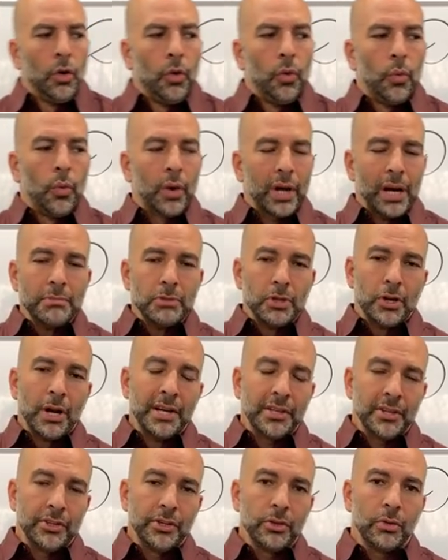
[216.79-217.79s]
what I'm trying
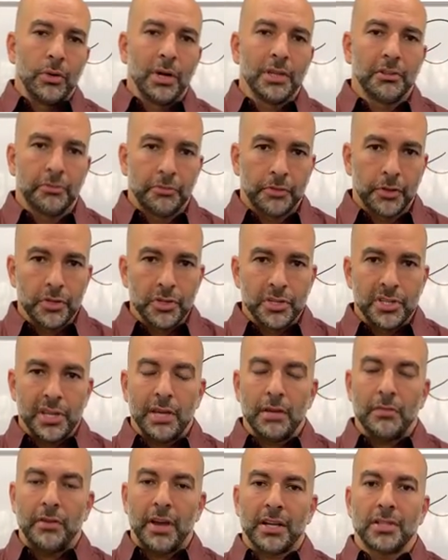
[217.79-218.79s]
to do on the first day
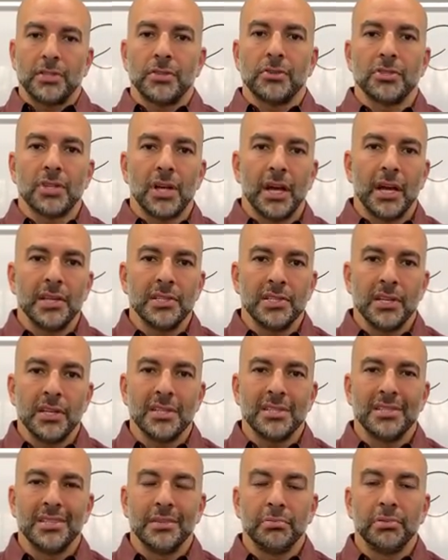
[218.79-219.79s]
of exercise
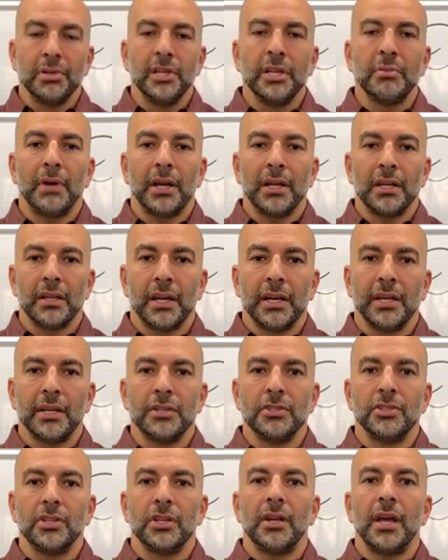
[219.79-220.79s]
is deplete my
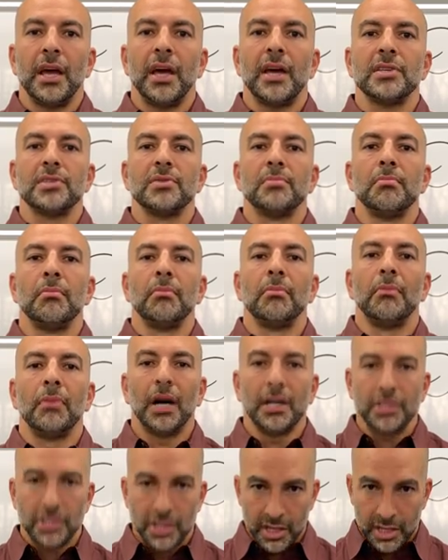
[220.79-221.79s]
glycogen as
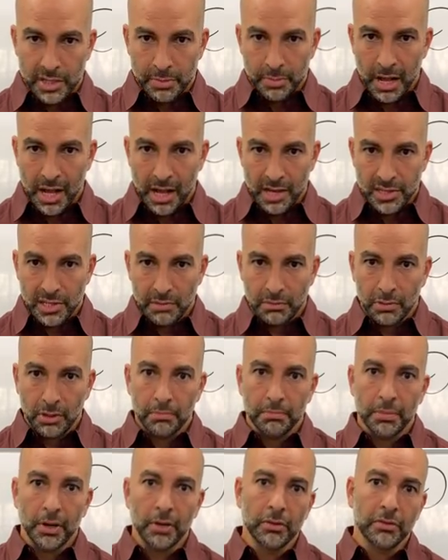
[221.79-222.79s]
much as possible,
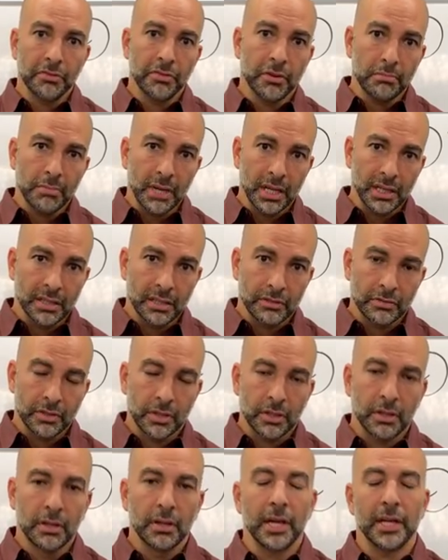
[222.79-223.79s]
both from my
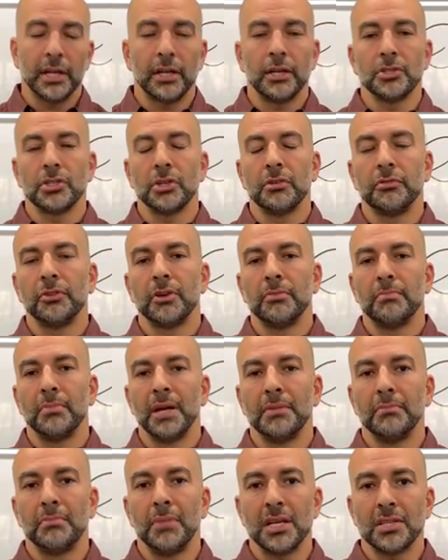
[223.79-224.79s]
liver and also from my
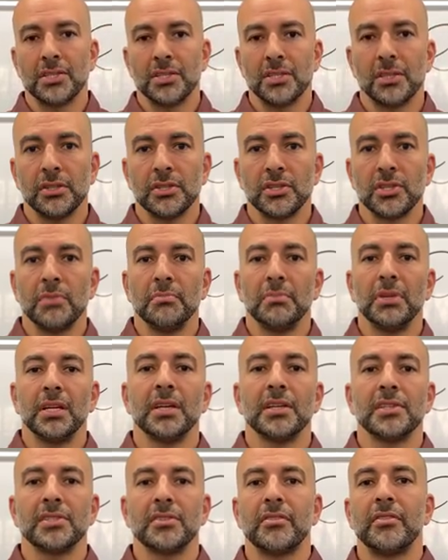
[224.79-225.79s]
muscles,
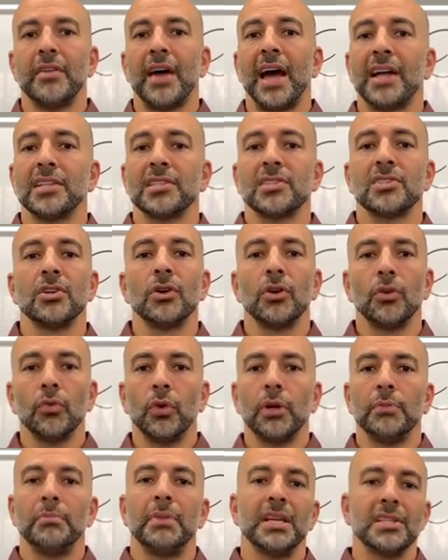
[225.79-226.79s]
because that's
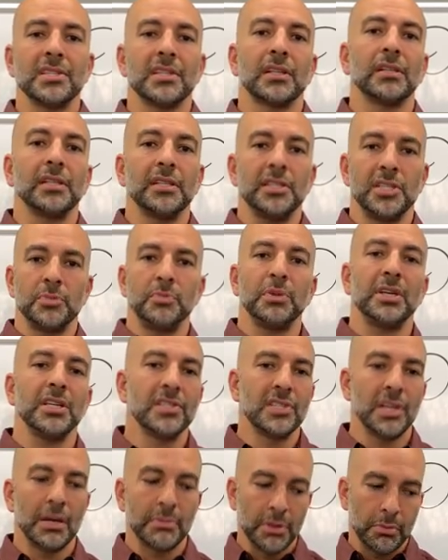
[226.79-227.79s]
what basically
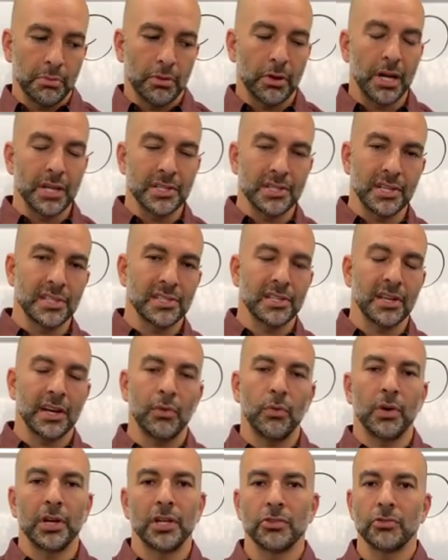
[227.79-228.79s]
speeds up the process that I
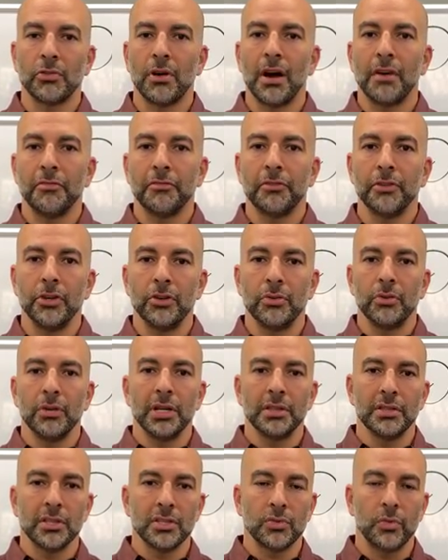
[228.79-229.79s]
want to draw for you
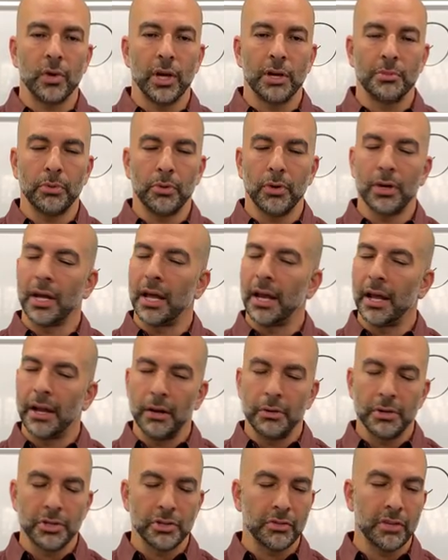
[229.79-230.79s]
on this whiteboard. And I know
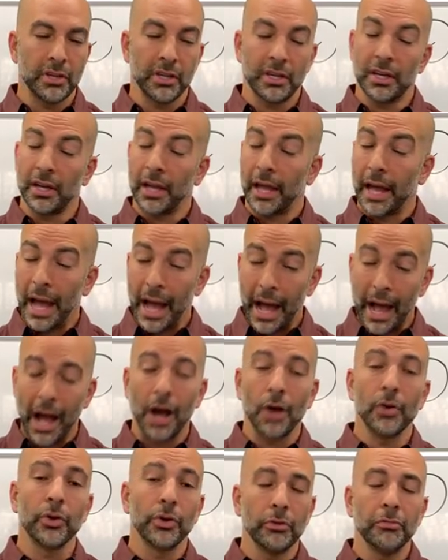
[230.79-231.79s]
what you're thinking.
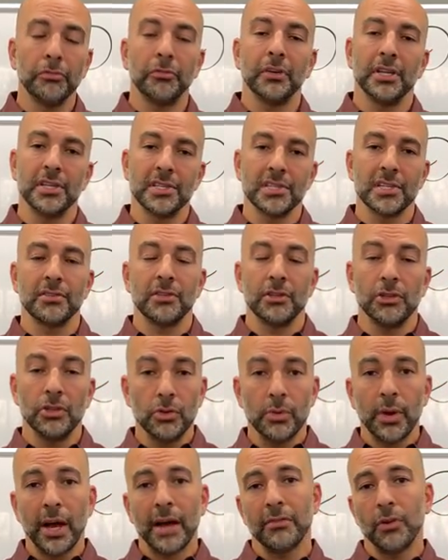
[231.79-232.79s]
How goofy is it that you
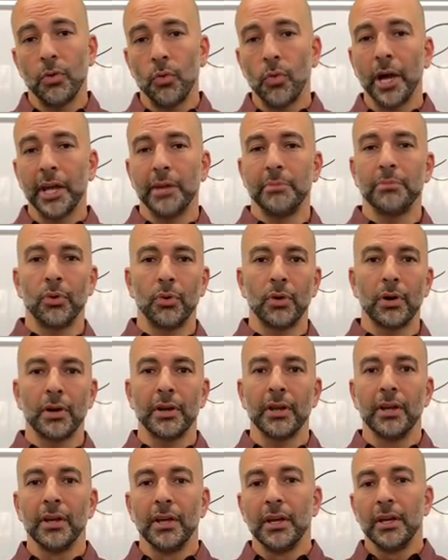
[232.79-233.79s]
have a whiteboard
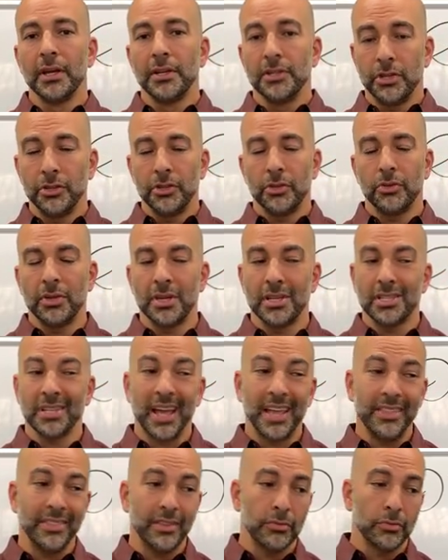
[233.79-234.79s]
to do this?
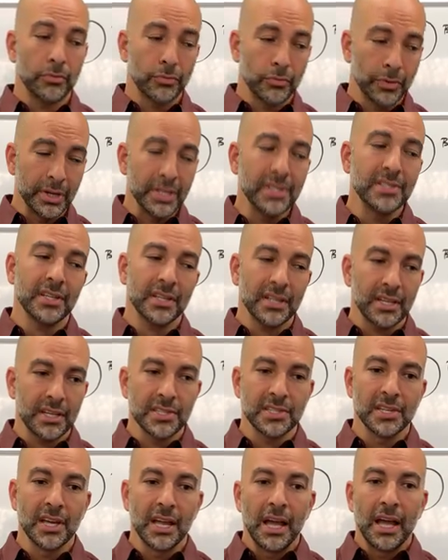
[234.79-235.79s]
And the reason
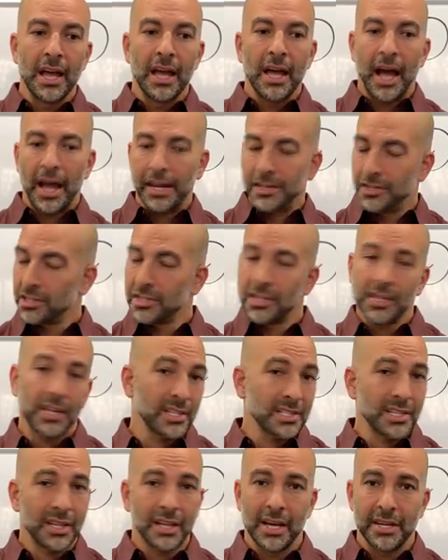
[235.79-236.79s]
is I just think
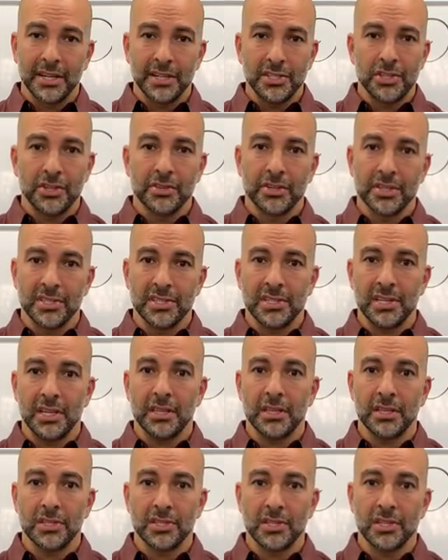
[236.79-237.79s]
it's a lot easier to see
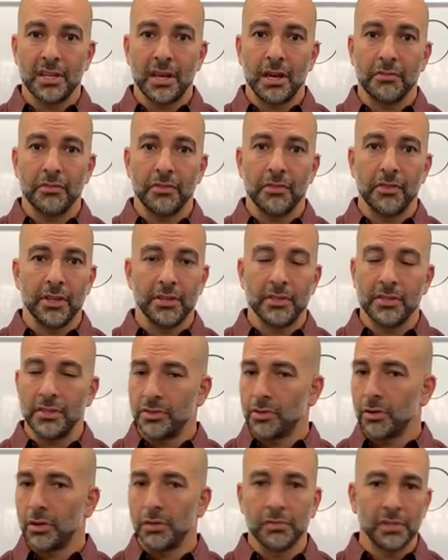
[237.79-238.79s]
this stuff than to
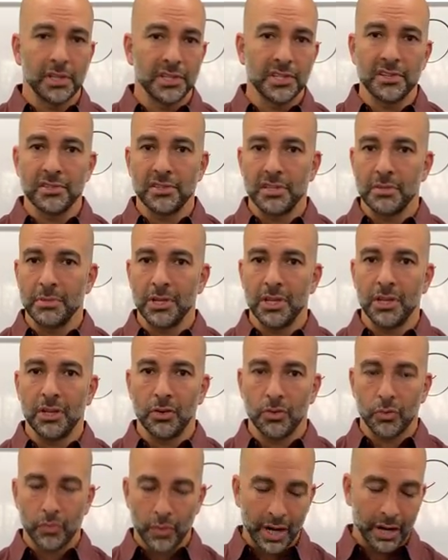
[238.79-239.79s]
sort of listen to me
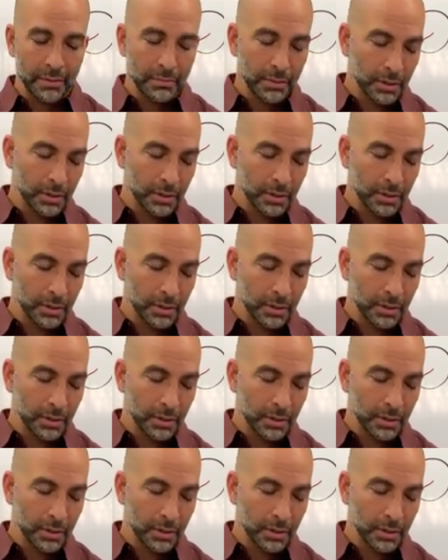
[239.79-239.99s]
ramble.